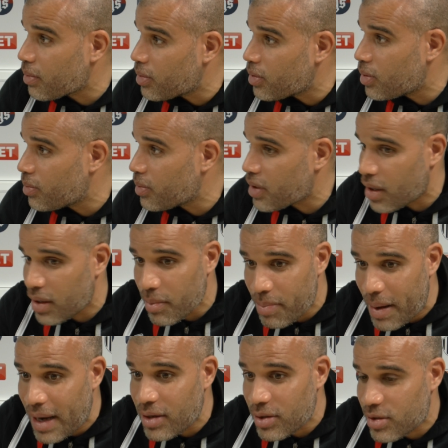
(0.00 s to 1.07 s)
the ball, and we got the
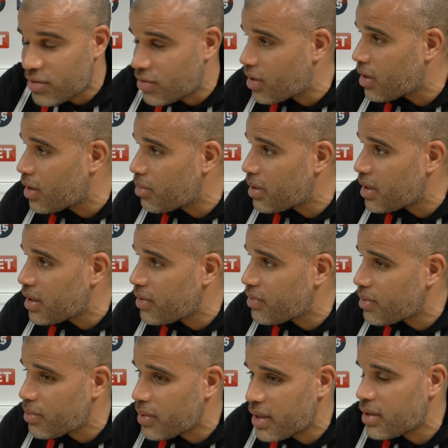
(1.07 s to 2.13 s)
balance right, I
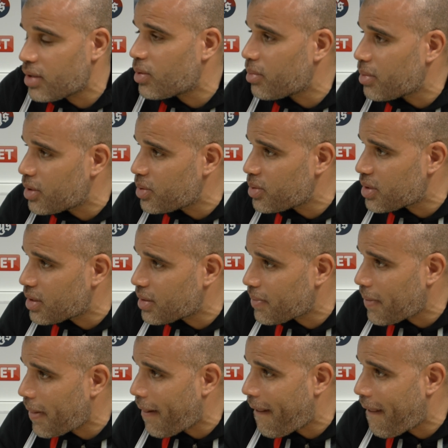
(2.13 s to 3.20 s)
believe, and we ended up losing.
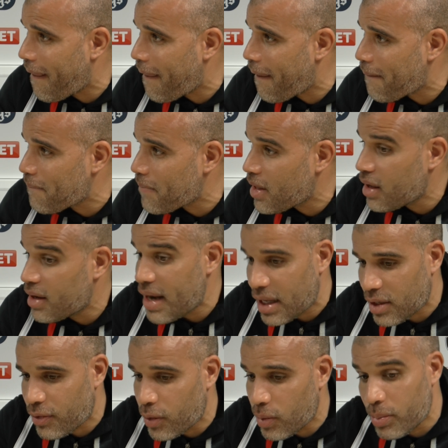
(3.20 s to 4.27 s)

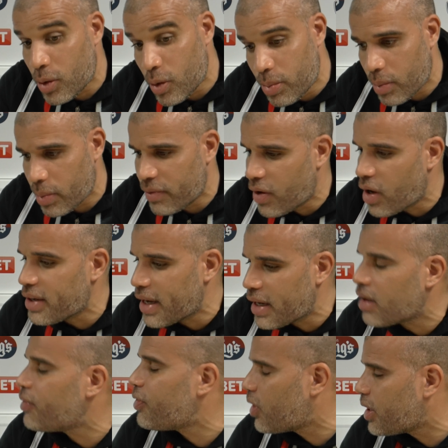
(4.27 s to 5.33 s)
That's football, but we've
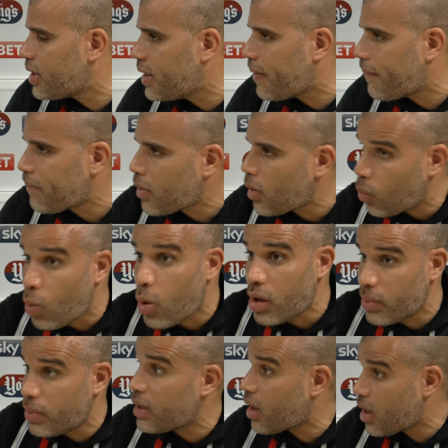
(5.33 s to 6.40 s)
identified it,
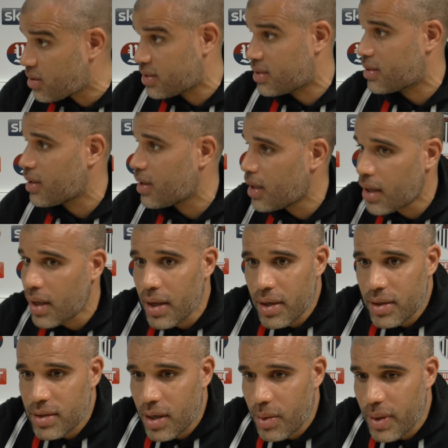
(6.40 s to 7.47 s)
why we lost.
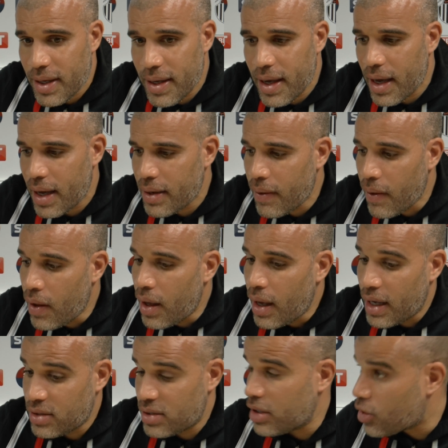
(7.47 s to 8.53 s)
So again,
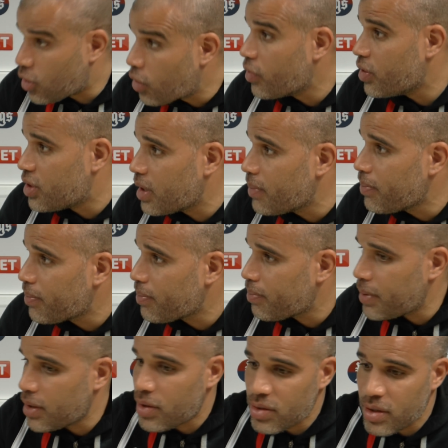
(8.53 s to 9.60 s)
it's encouraging
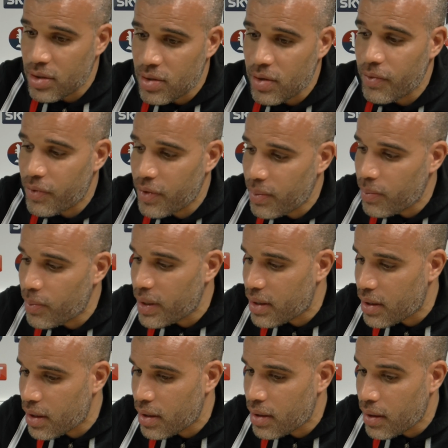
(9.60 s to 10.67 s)
because it's something we
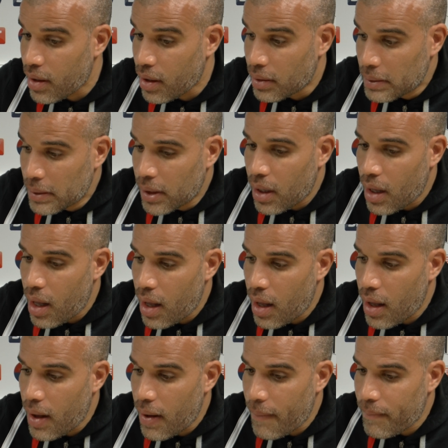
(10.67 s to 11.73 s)
can
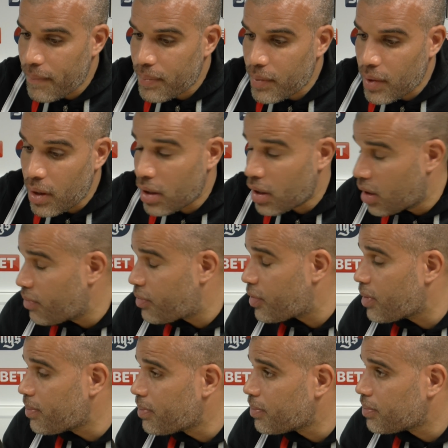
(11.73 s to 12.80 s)
learn
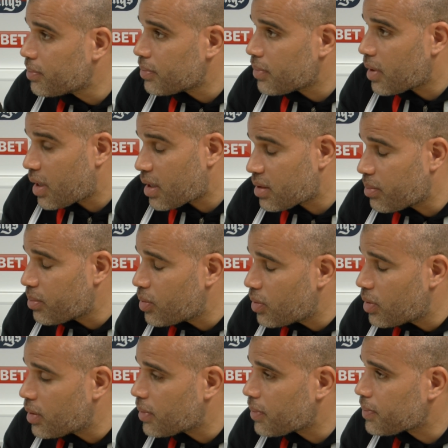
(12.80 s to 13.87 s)
from, and that's important.